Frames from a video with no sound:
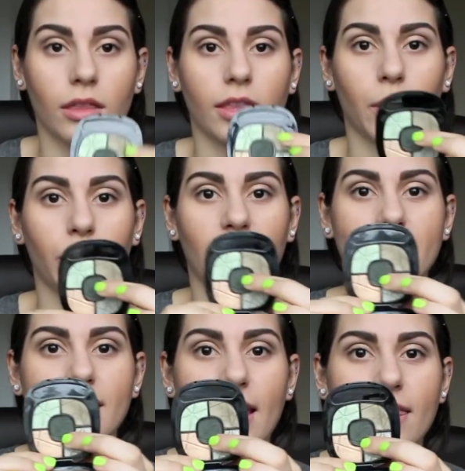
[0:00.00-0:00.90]
Then we're
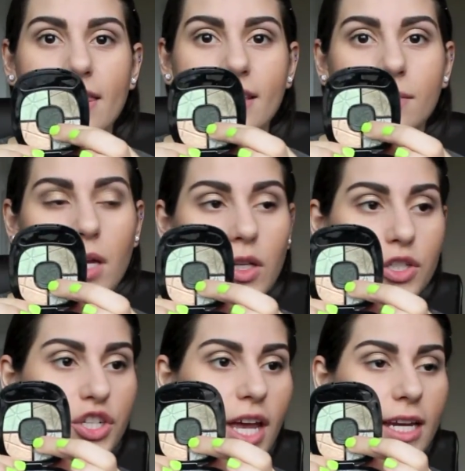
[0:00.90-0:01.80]
going to take this middle
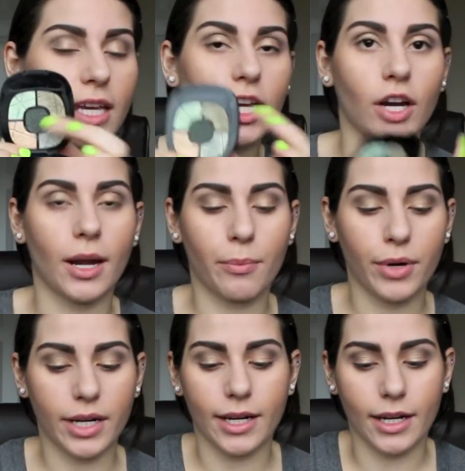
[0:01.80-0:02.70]
shade here and
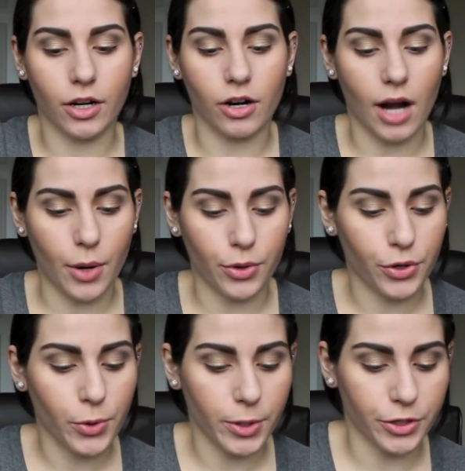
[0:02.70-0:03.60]
put it in our outer
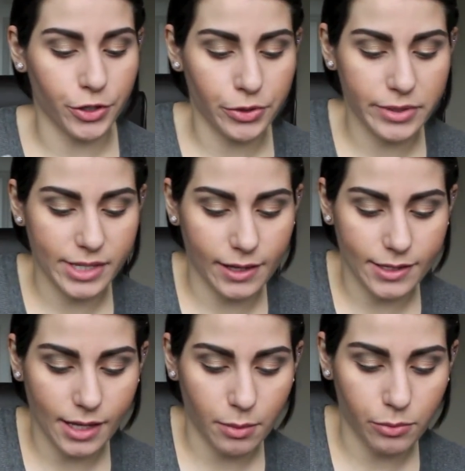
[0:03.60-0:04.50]
corner using the
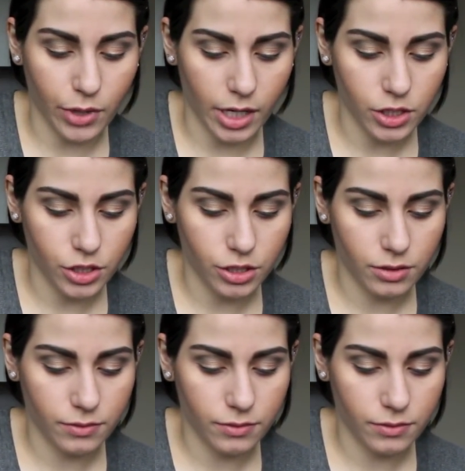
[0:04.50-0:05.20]
same brush.